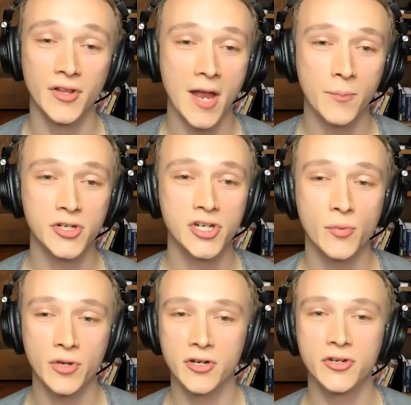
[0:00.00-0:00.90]
Well, I
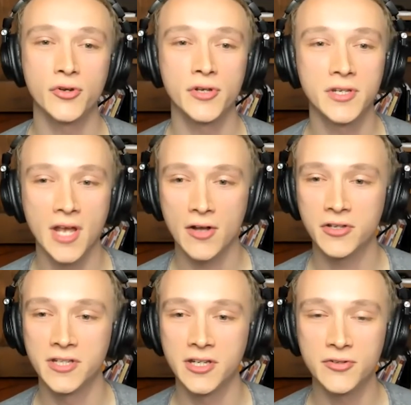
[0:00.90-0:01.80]
appreciate what you're doing.
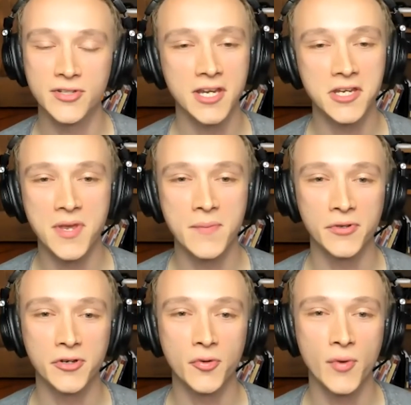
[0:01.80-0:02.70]
I'll continue sending
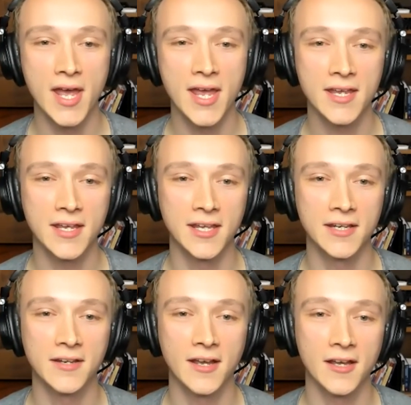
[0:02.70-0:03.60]
people your way,
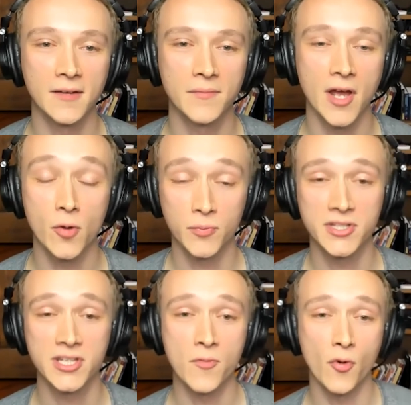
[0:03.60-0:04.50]
and um, I
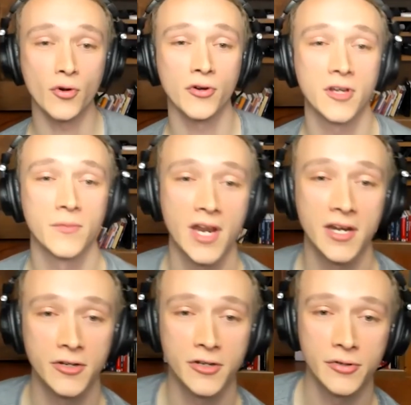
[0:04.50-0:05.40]
hope to see more
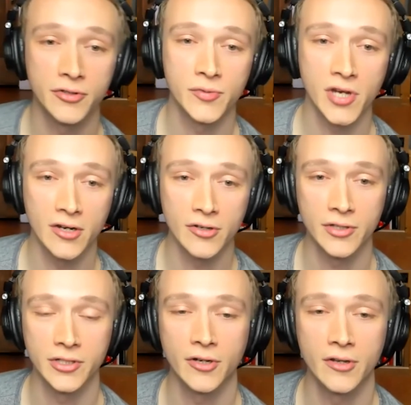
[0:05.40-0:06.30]
coming out of your YouTube
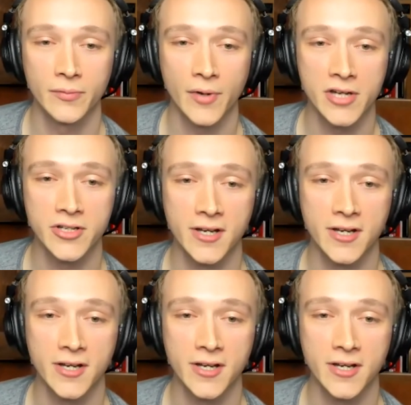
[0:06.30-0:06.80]
channel and your other